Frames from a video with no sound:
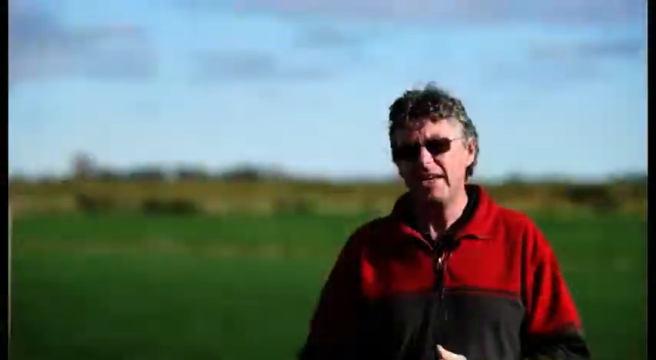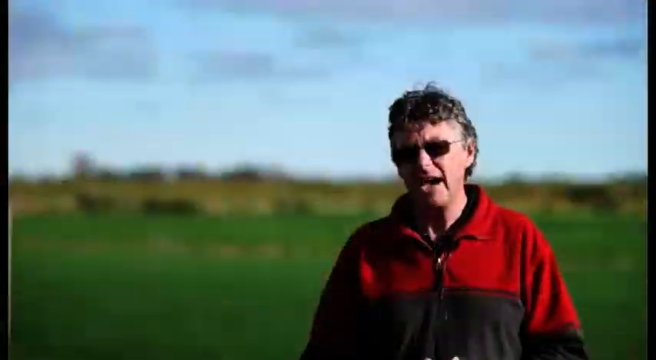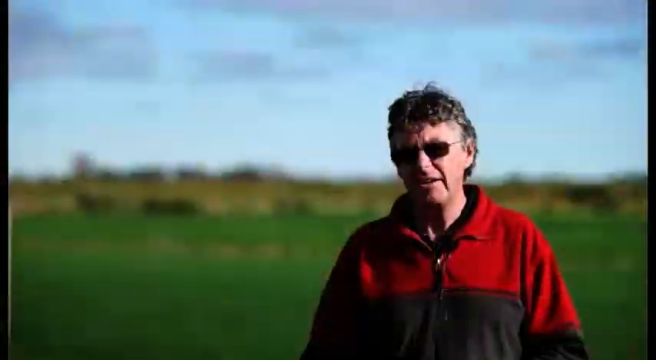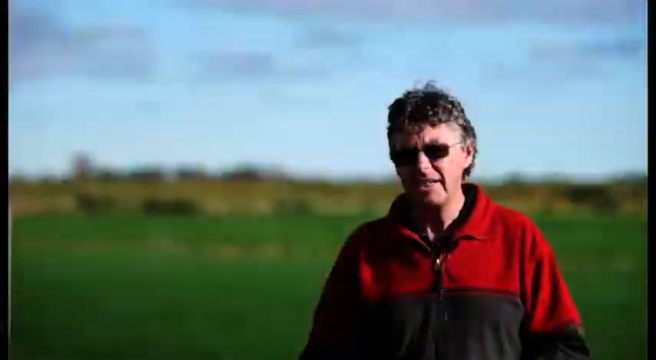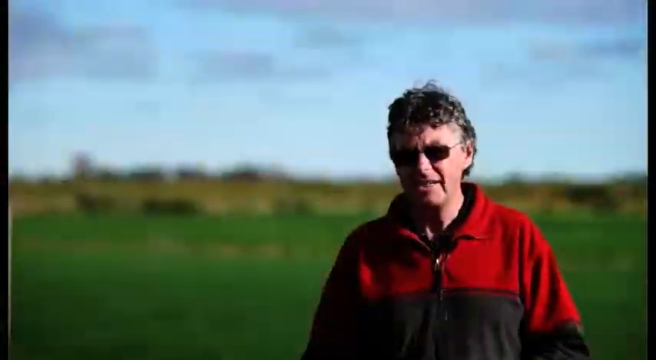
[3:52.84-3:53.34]

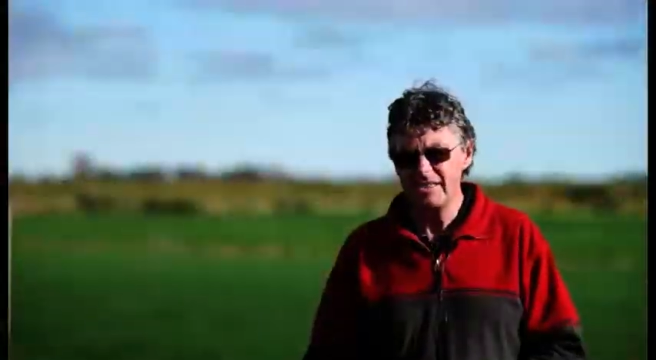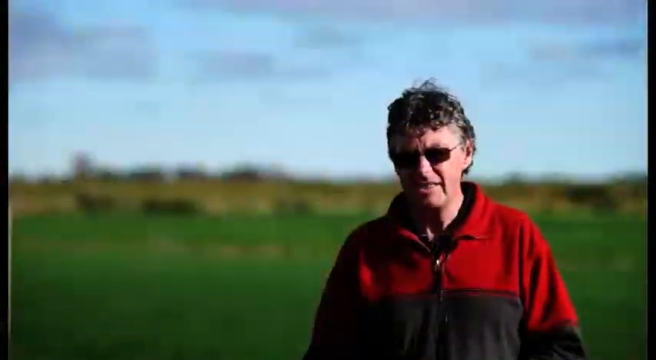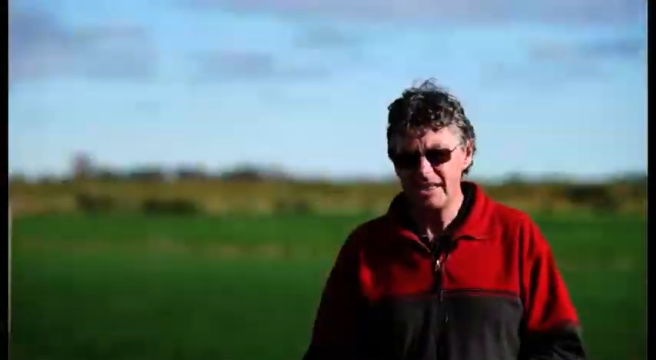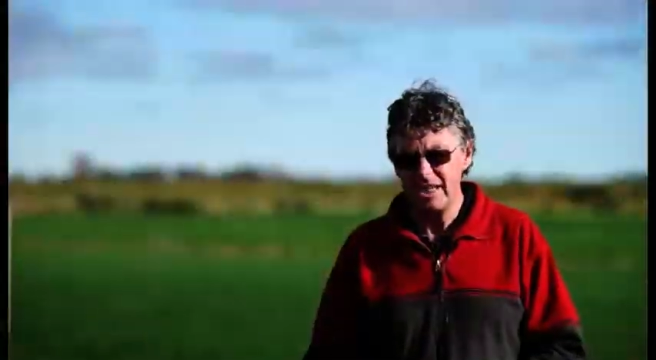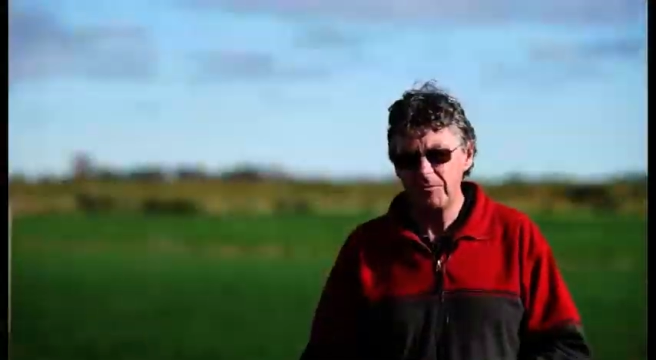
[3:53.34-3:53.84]
out
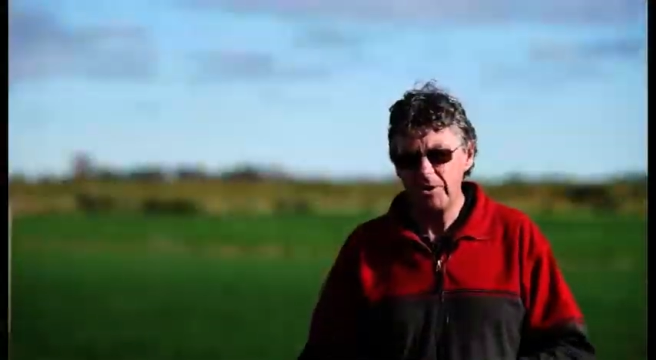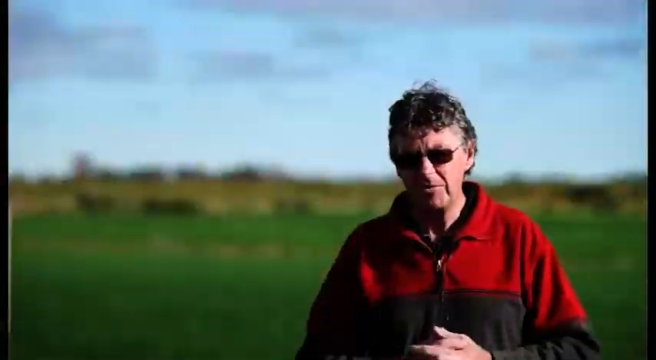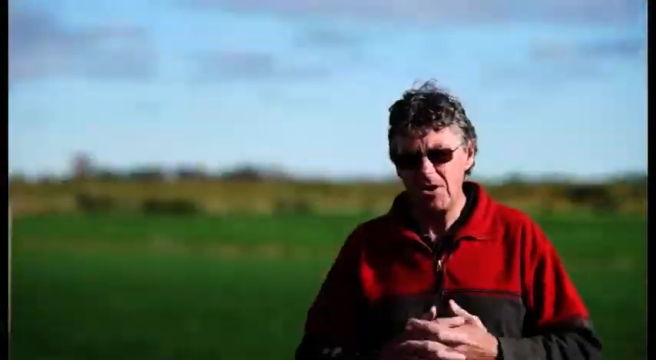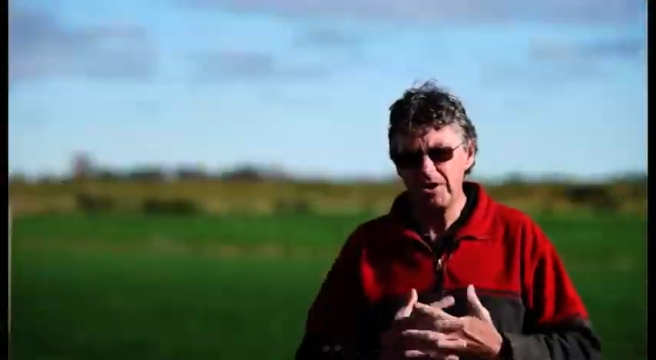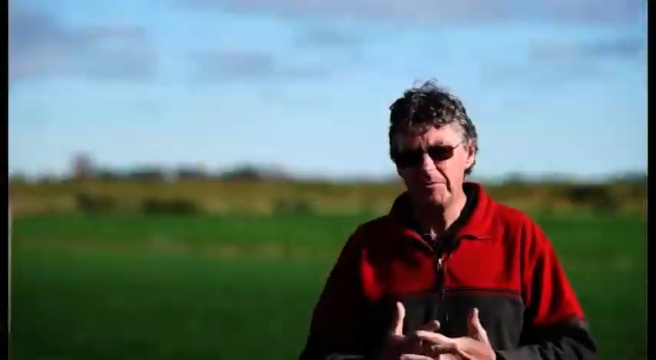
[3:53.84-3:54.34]
is if we've
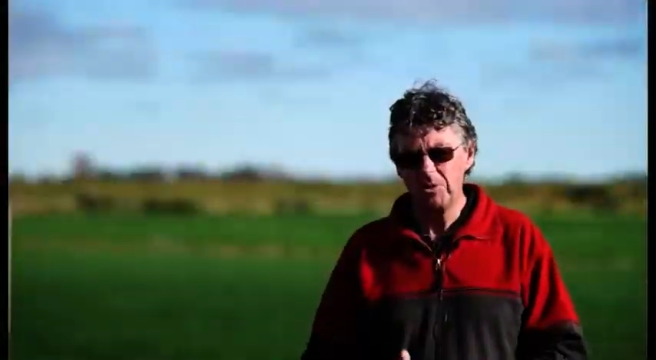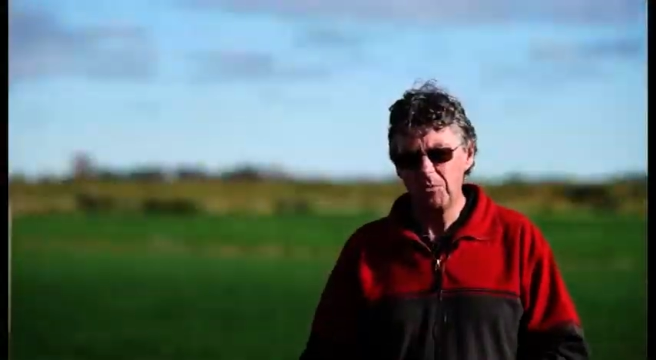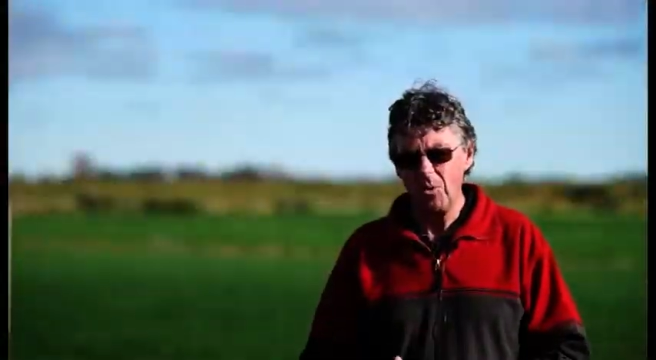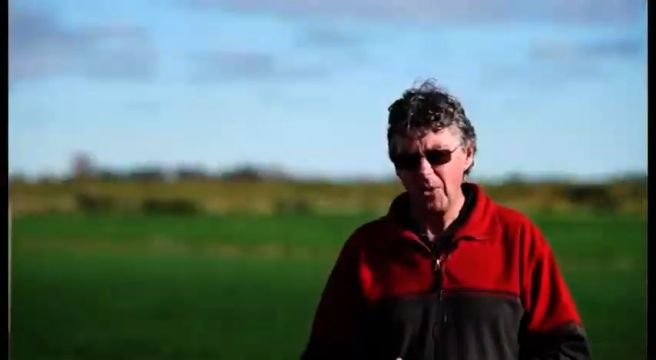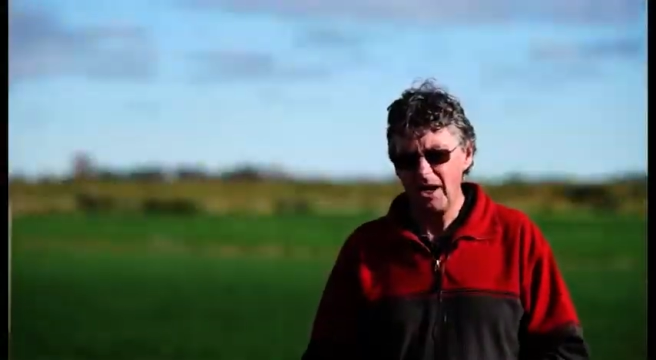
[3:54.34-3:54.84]
got limited
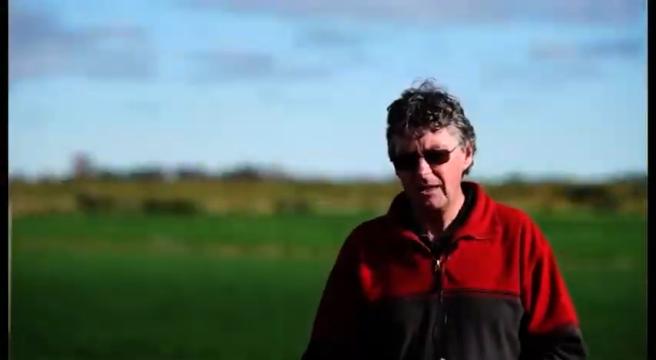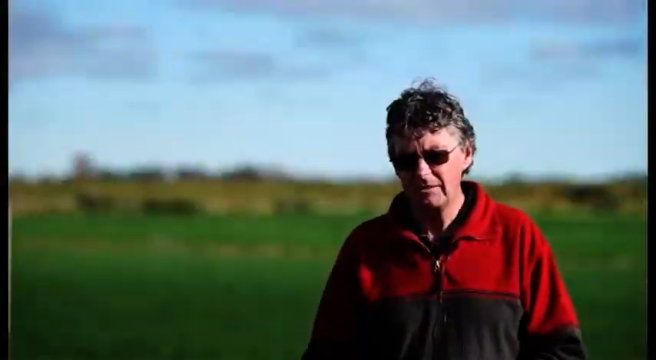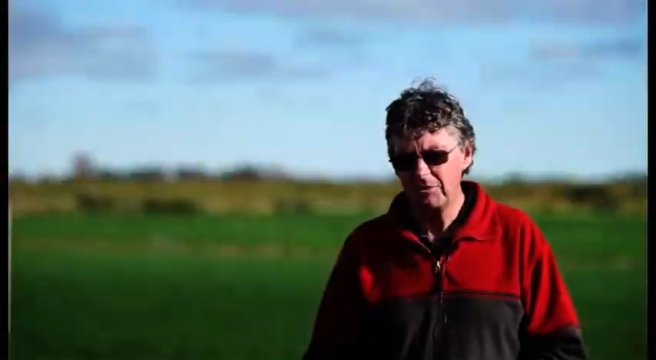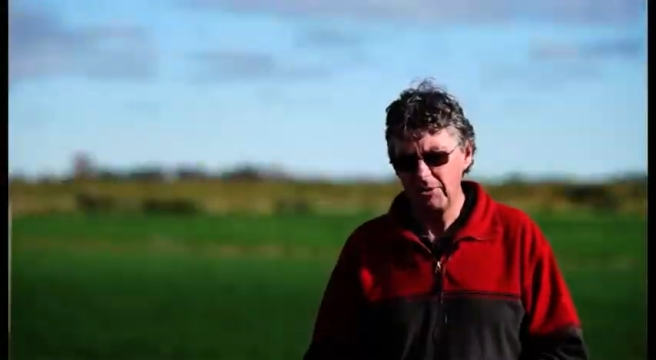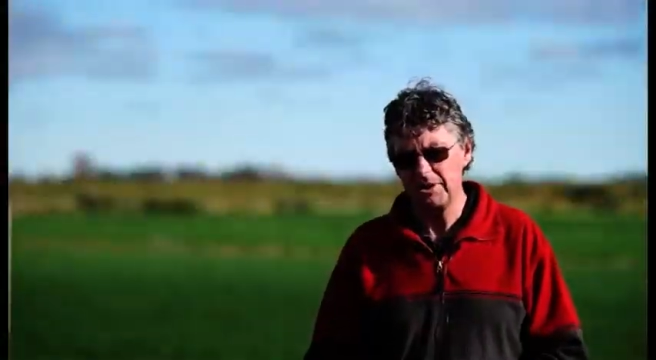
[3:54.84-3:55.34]
water
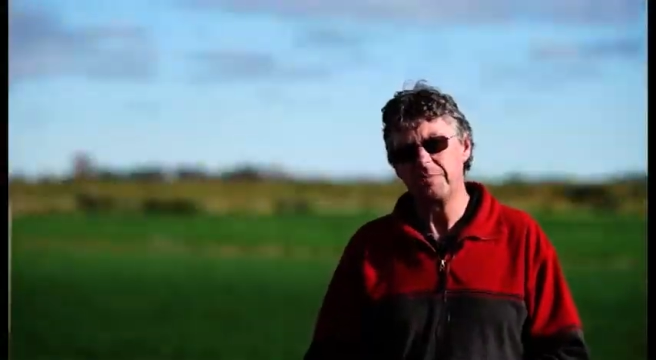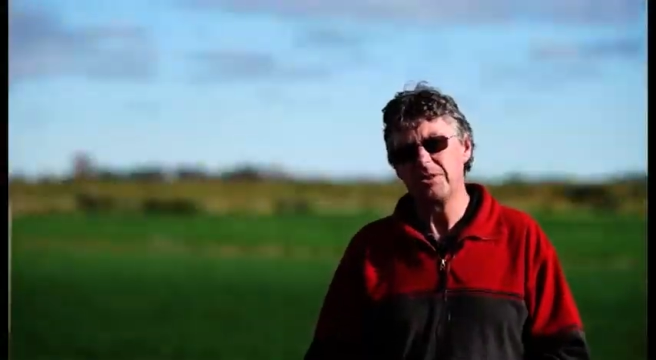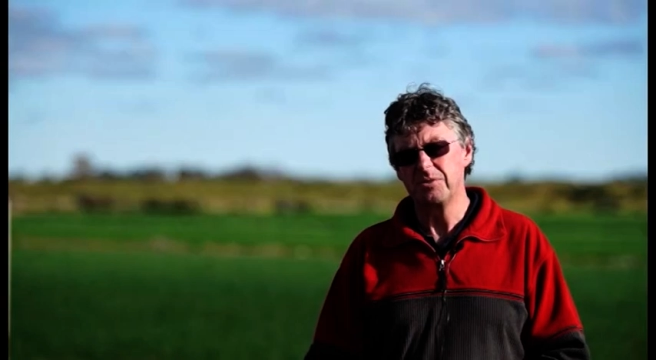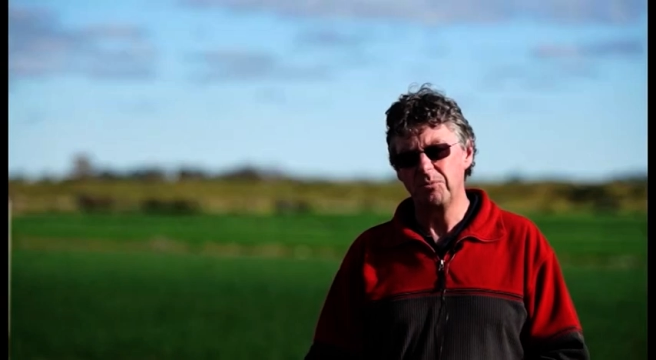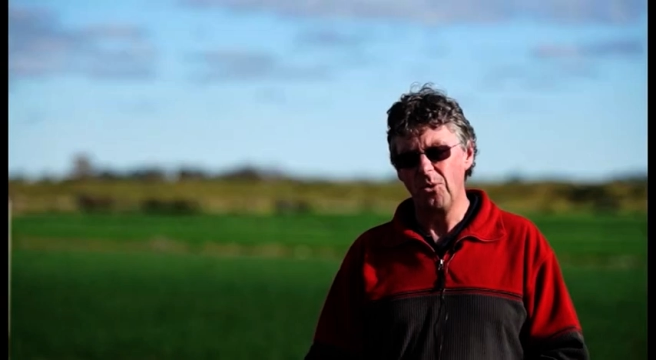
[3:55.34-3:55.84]
or
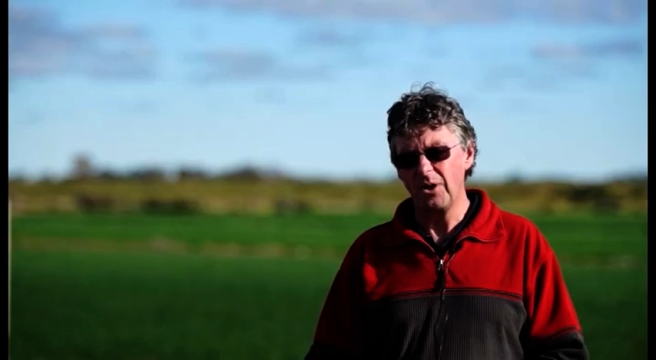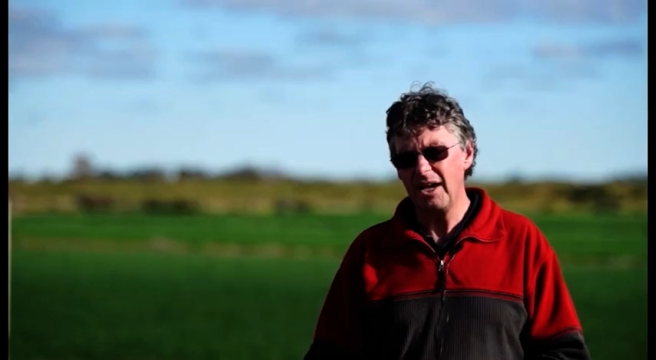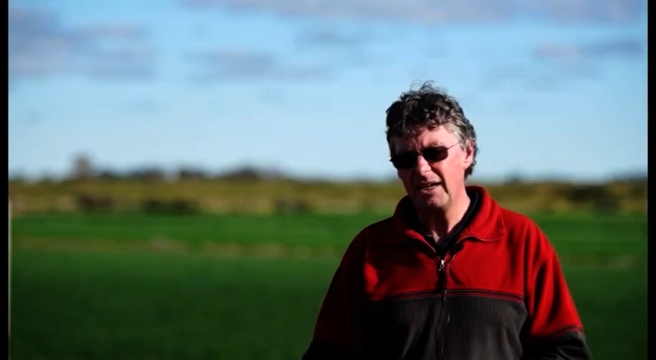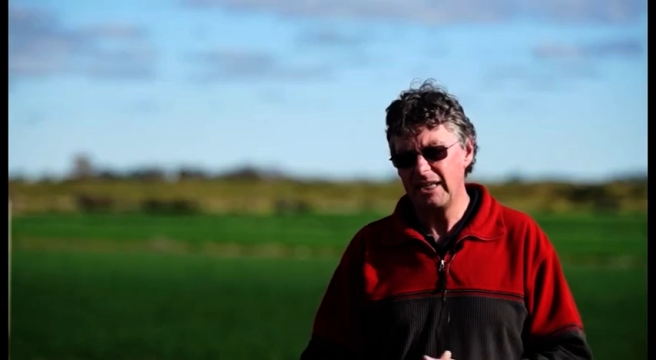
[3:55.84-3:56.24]
expensive water,